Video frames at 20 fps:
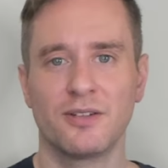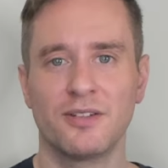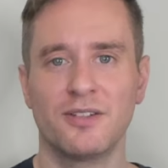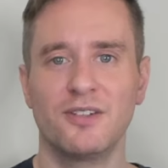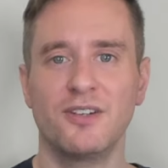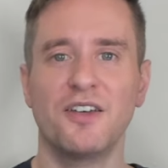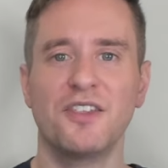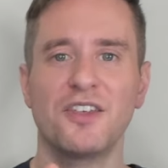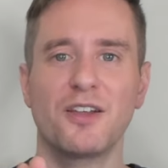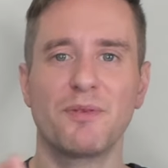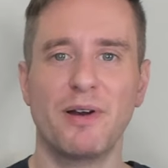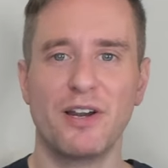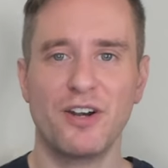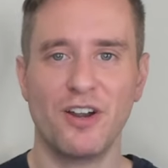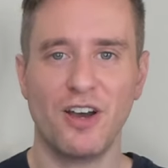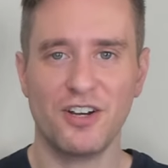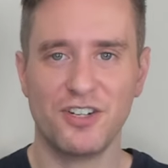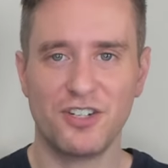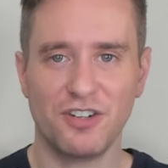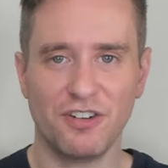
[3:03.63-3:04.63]
Nothing about
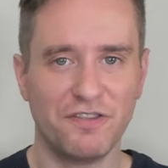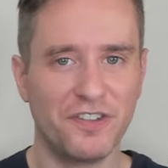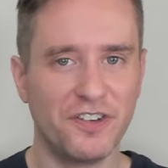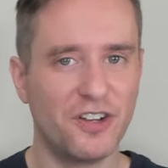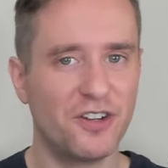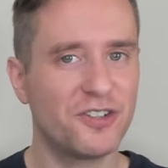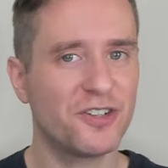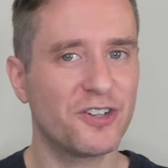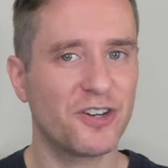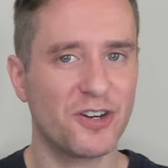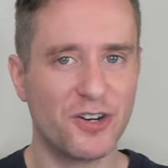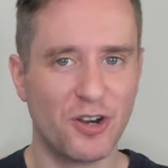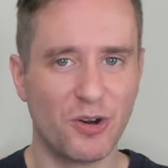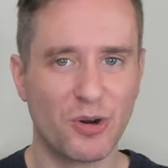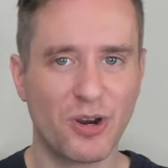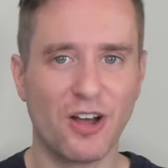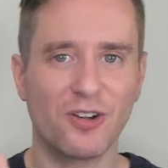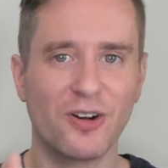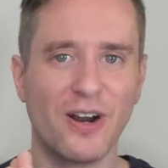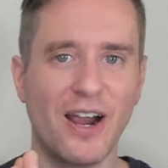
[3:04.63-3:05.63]
non-chill filtered or no
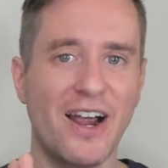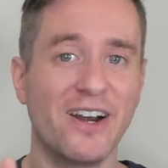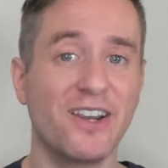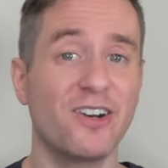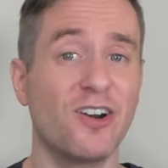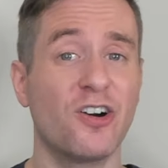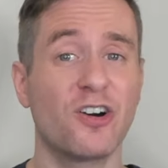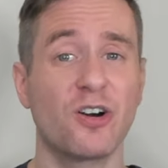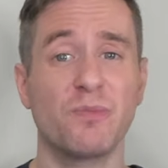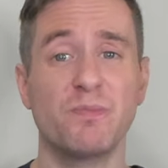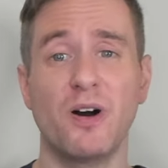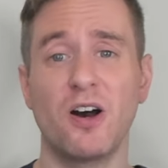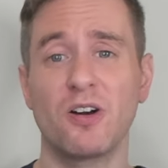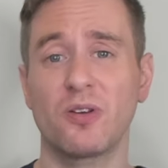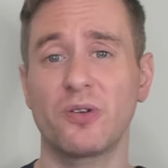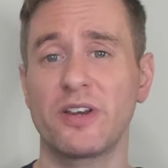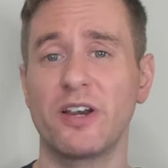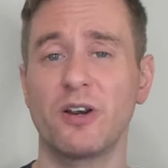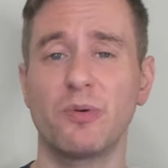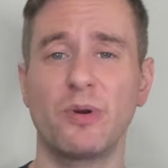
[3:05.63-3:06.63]
color added on our
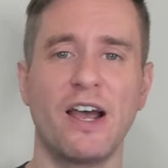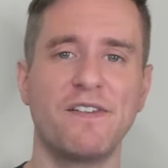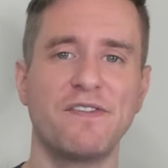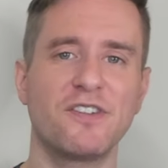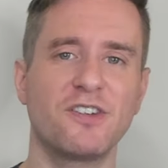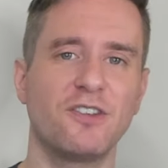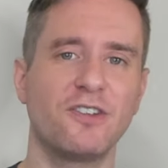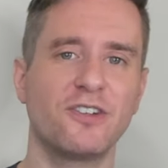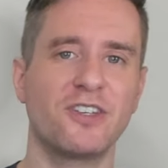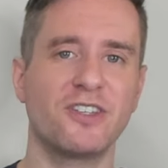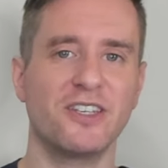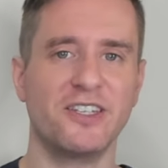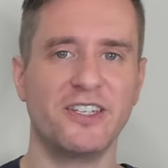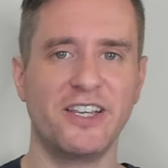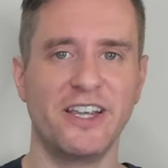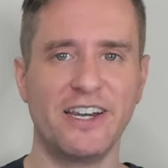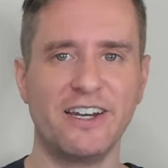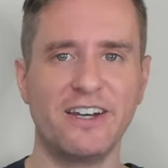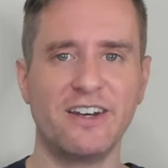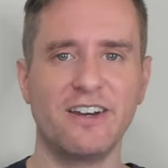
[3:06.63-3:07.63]
bottle here. We have to look to the
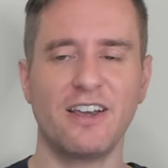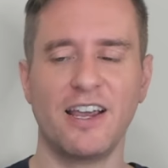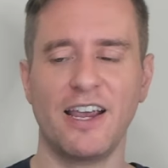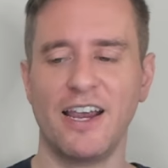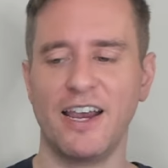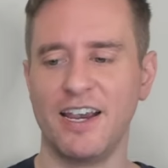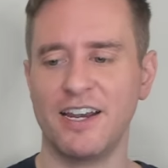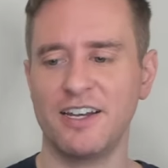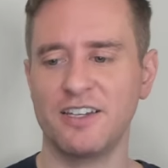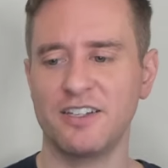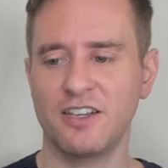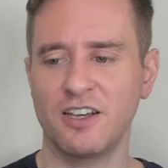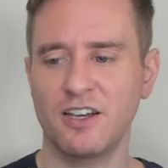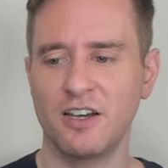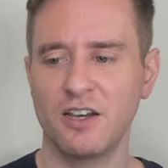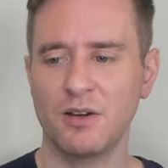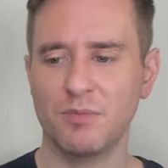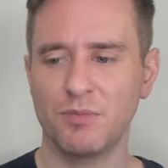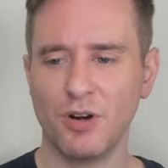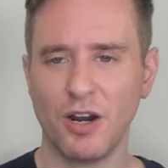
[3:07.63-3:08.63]
tin. And
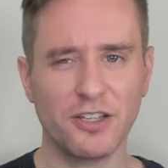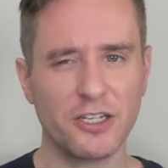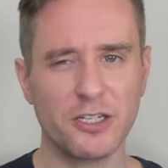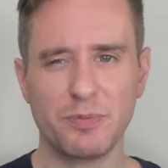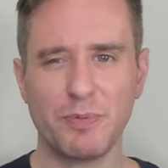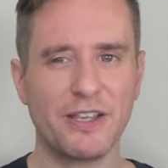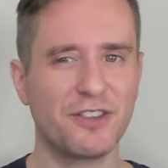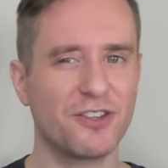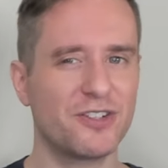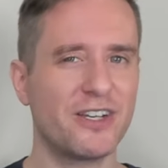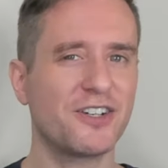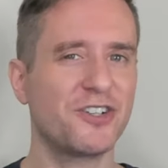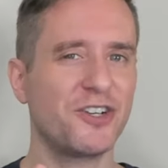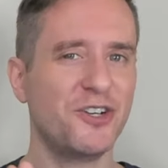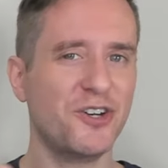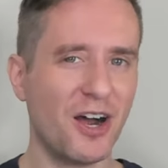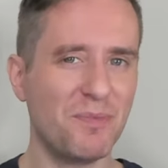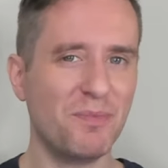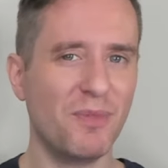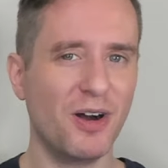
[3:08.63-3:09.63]
broadly speaking, there's actually
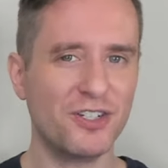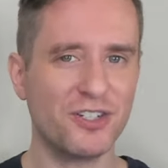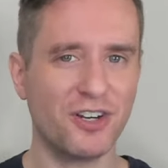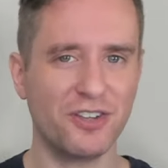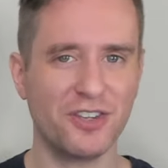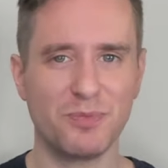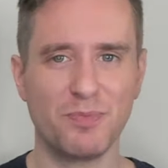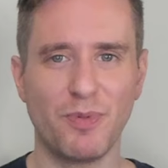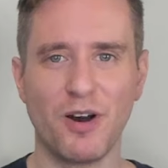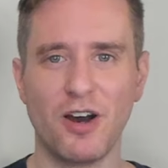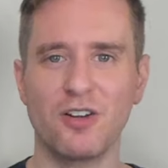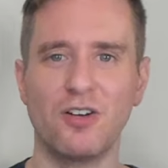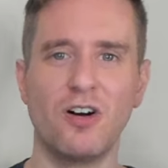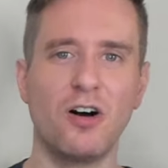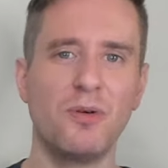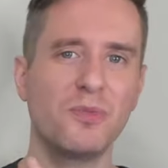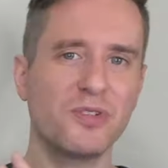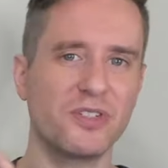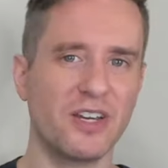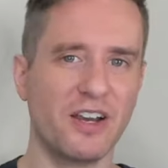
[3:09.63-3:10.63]
not much on this bottle.
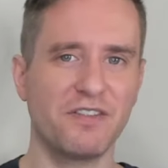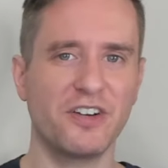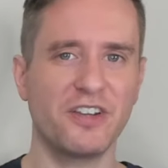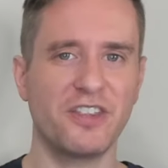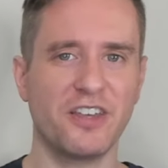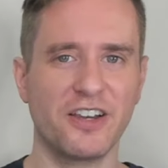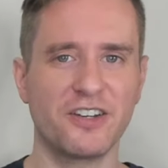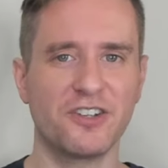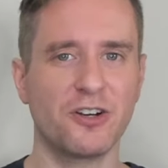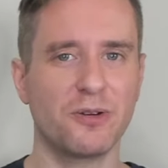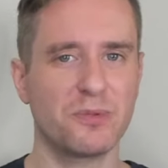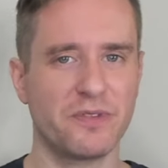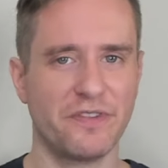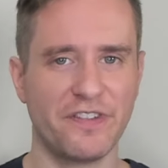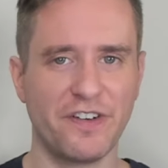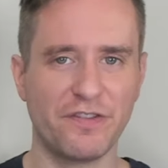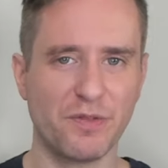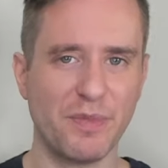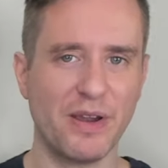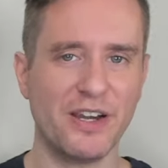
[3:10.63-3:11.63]
Almost everything in terms of
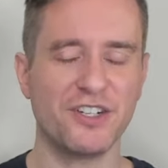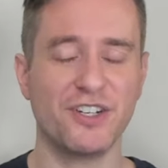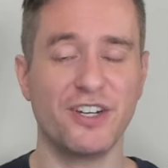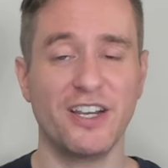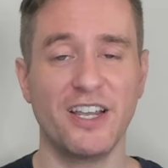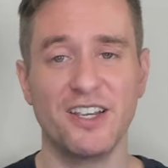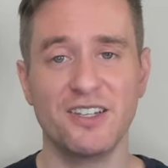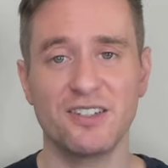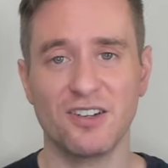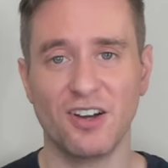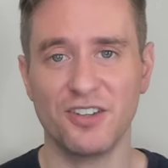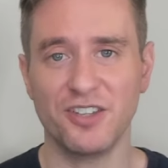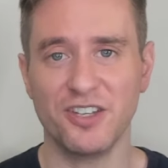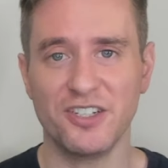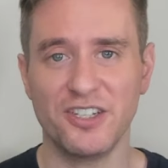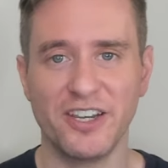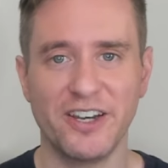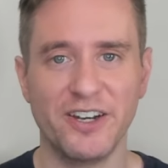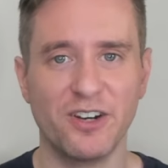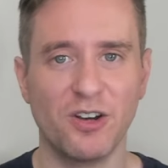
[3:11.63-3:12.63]
information is on the
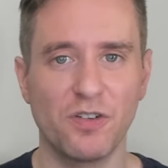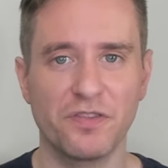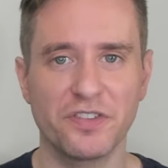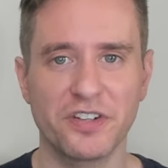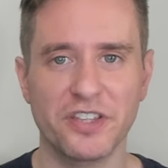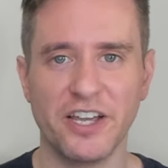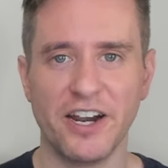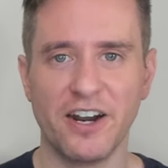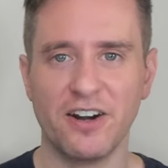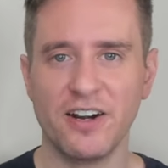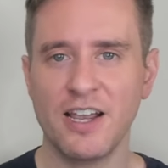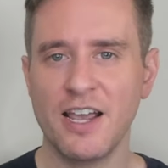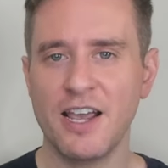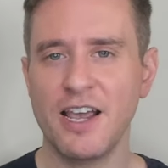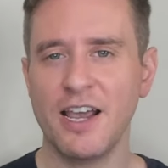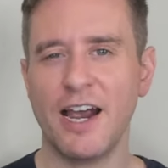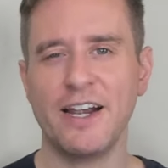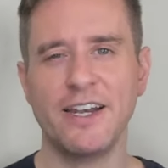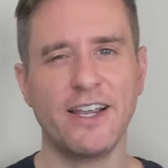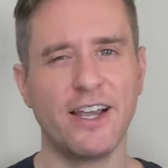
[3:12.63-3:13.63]
tin over there.
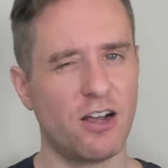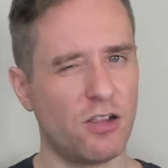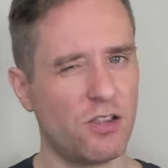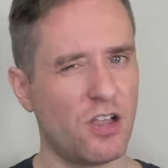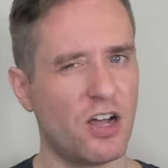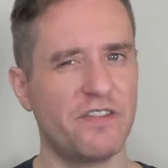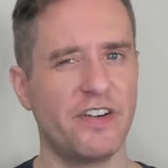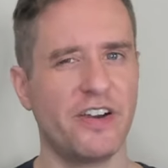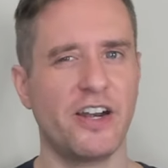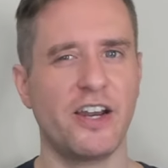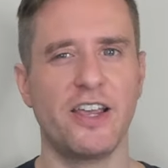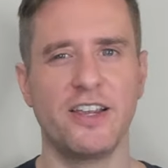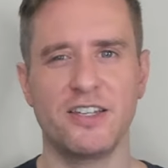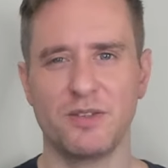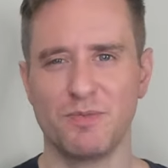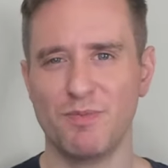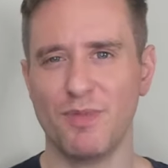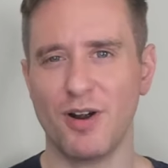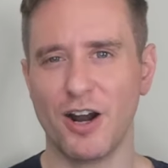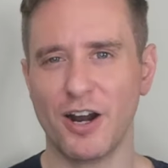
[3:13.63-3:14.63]
And yeah, a lot of it
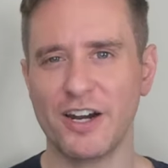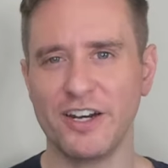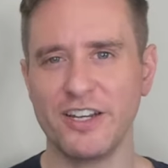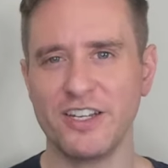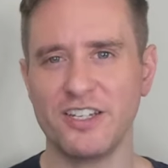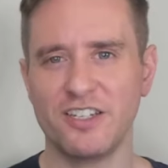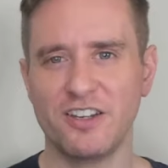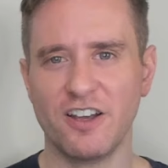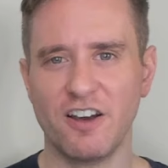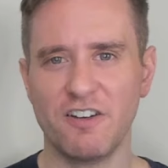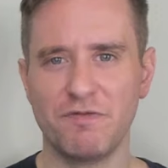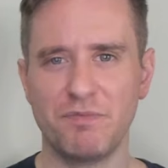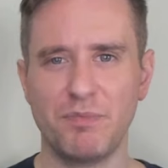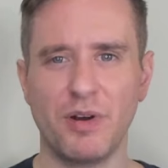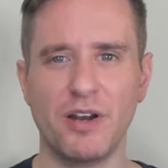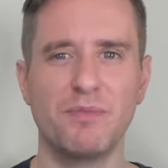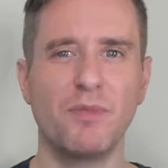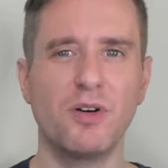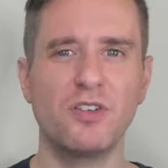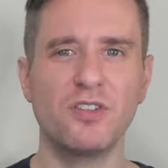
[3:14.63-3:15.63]
is markety stuff,
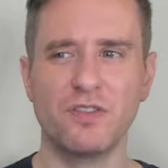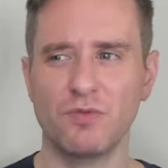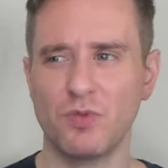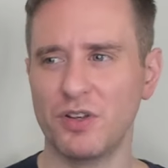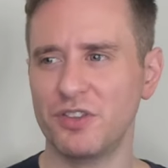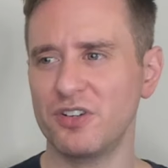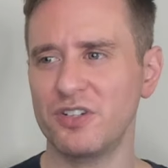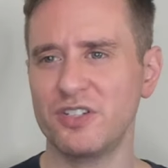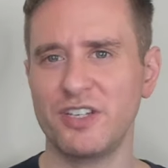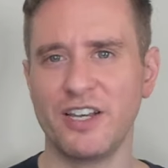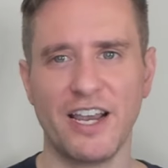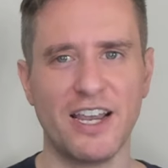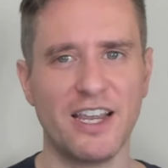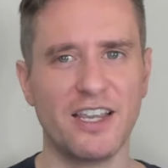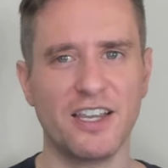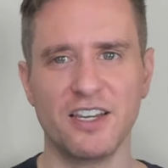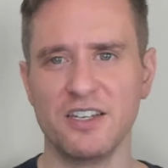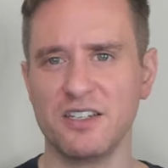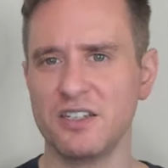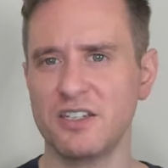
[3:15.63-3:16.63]
but most of what they're
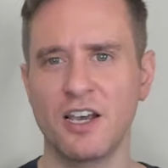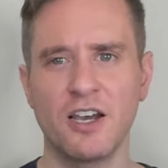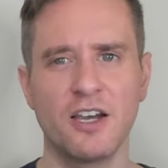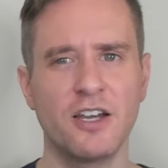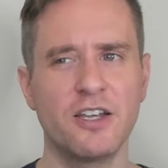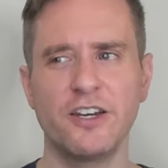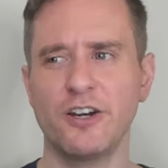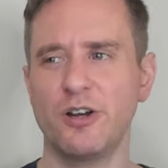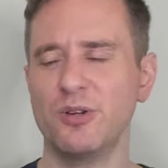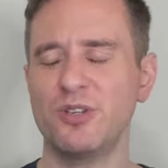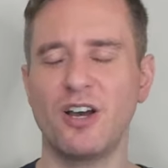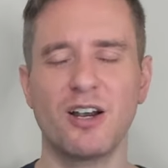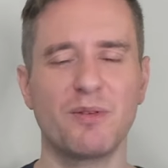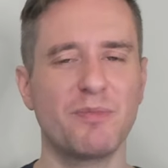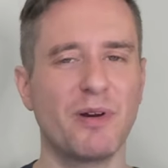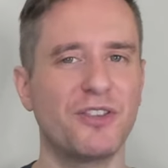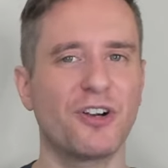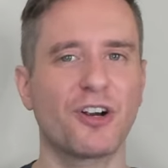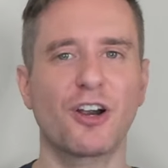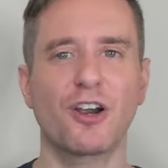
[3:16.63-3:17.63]
saying is, you know, talking
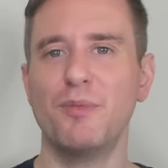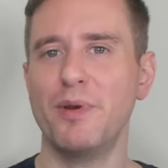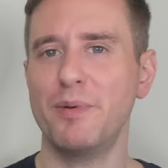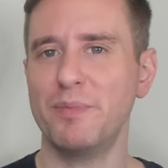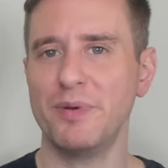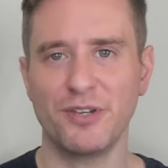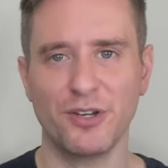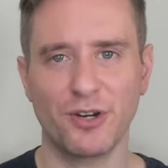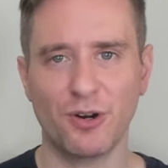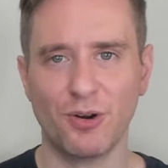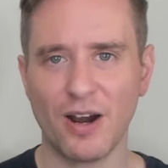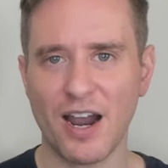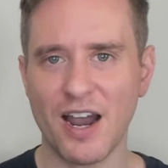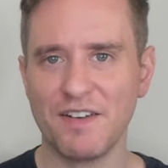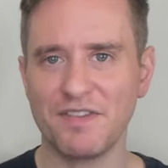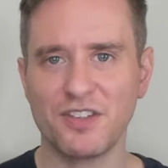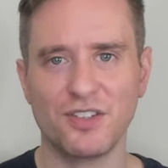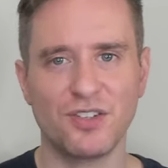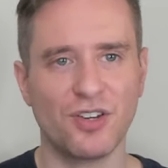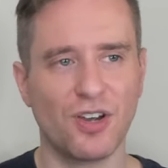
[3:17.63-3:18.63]
about their commitment to
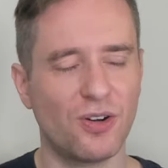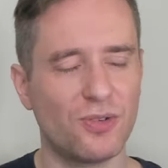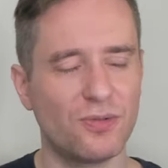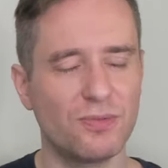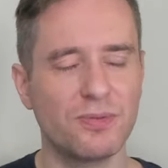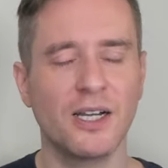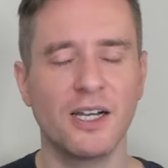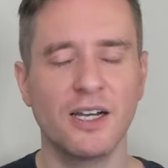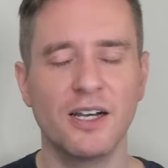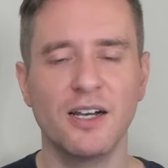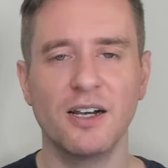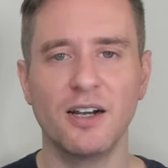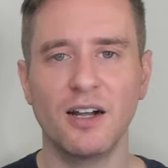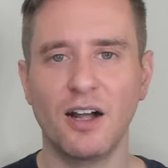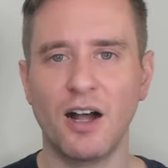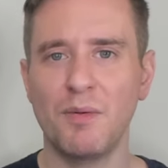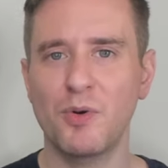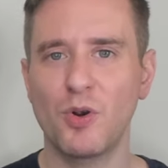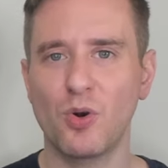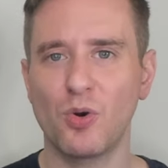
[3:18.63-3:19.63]
craft, so
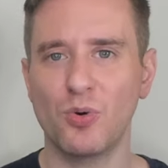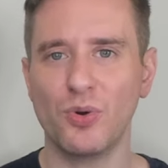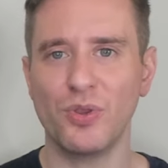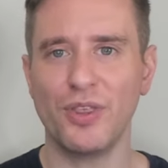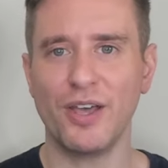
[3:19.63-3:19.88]
I'm cool with